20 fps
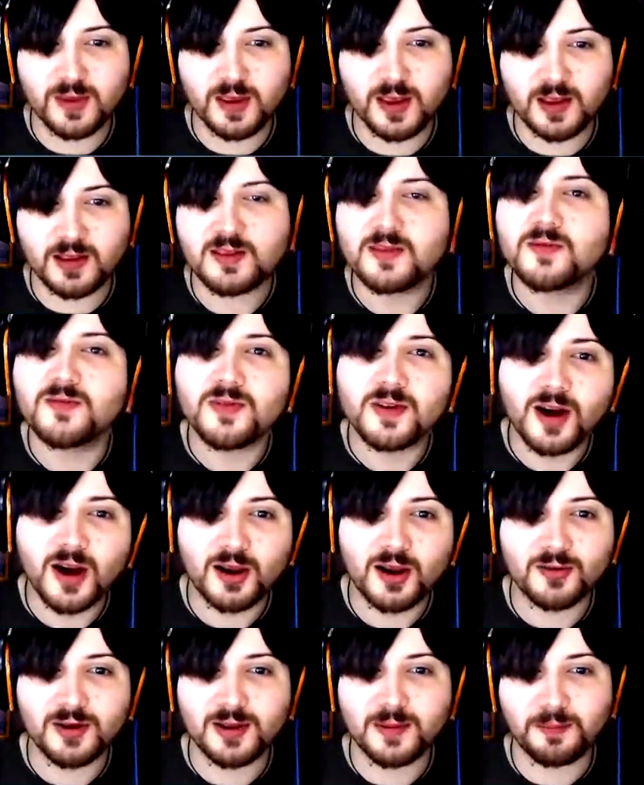It's a
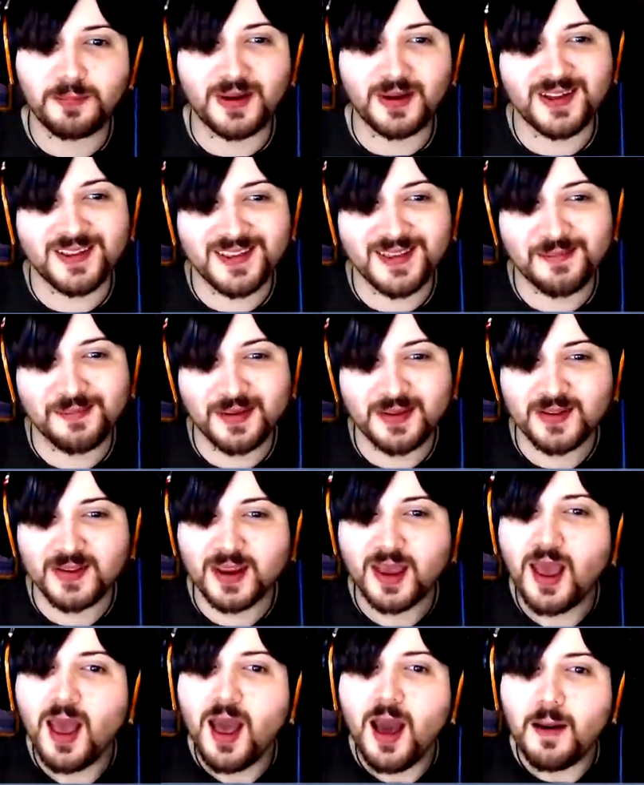very real
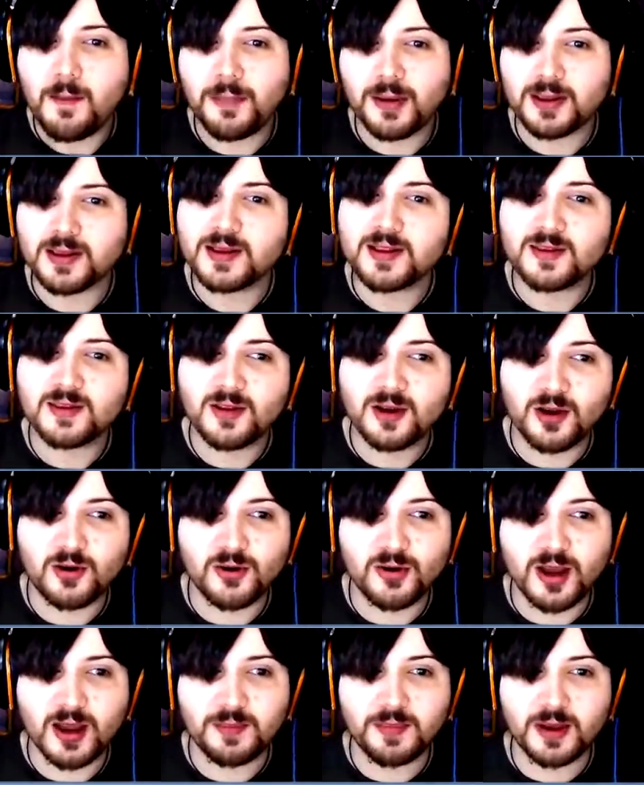possibility, but let's not
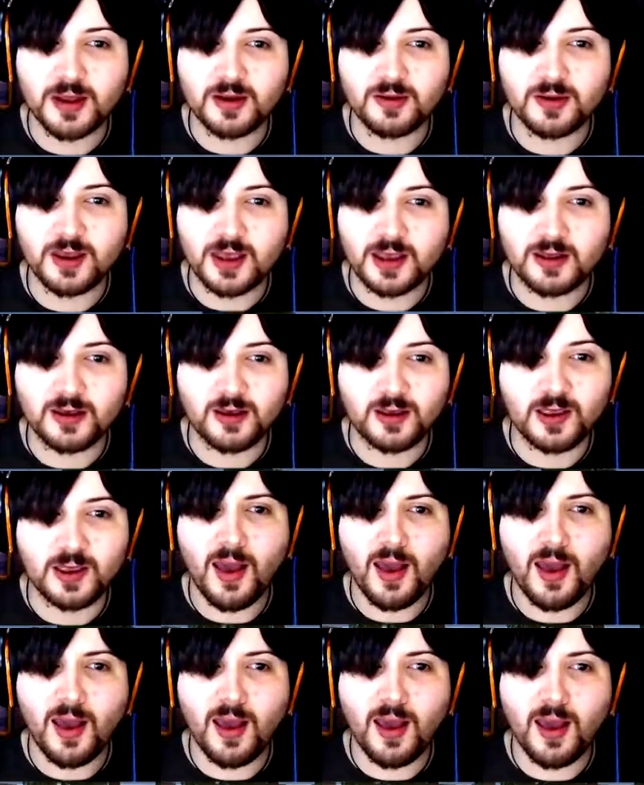cry about it, okay? Not
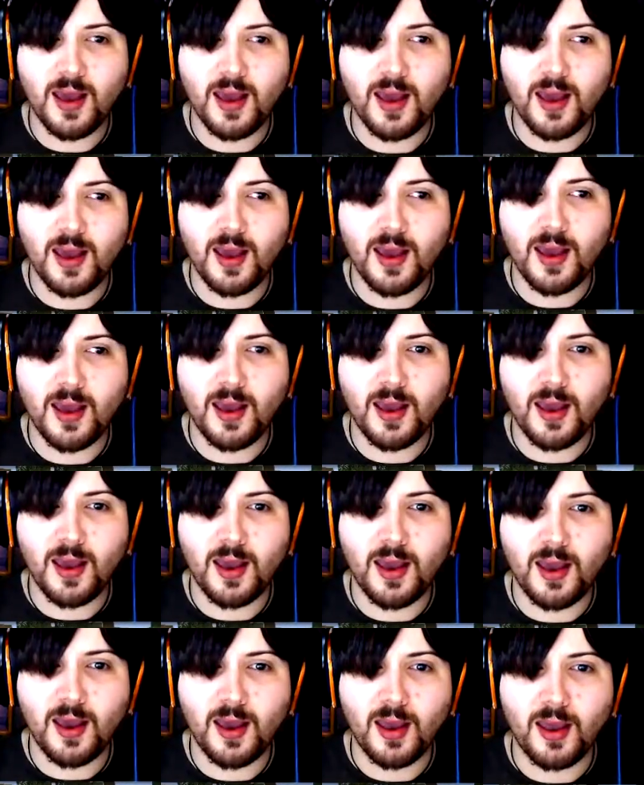yet.
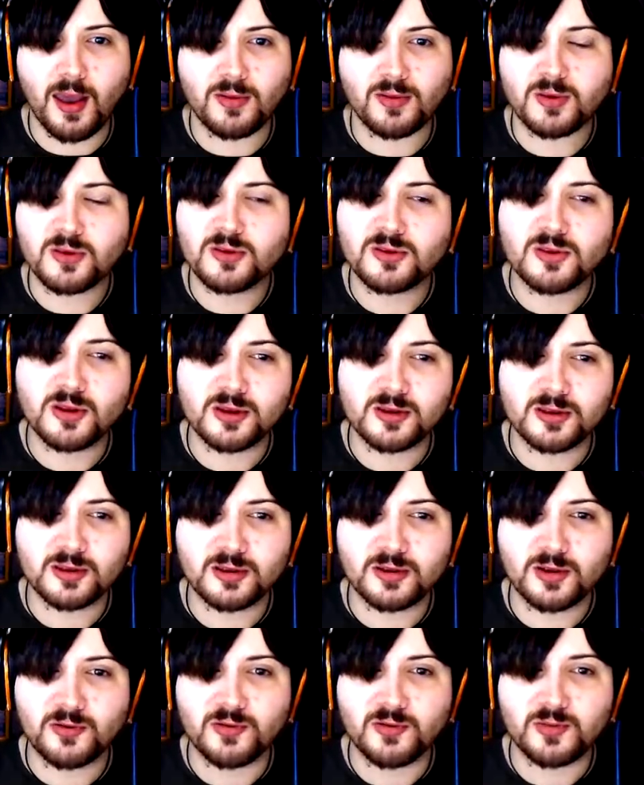Hey, this doesn't
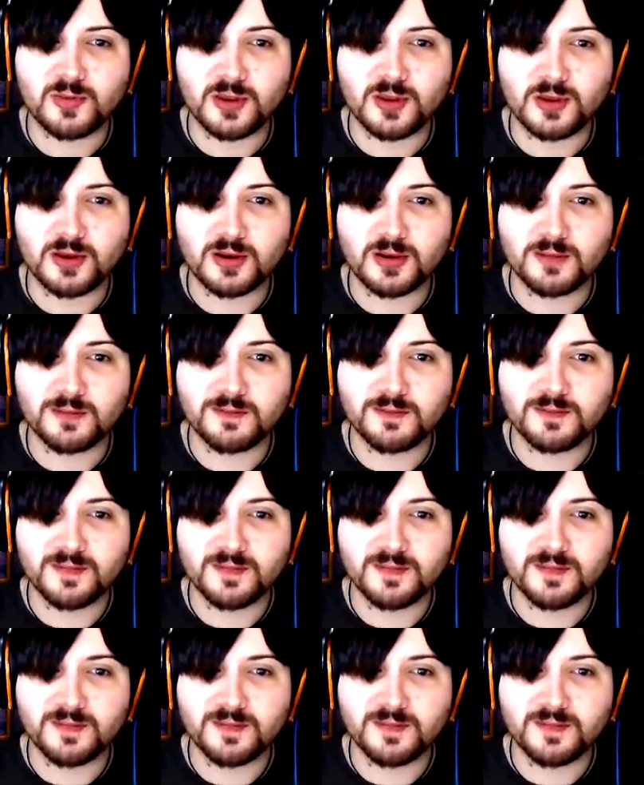look familiar.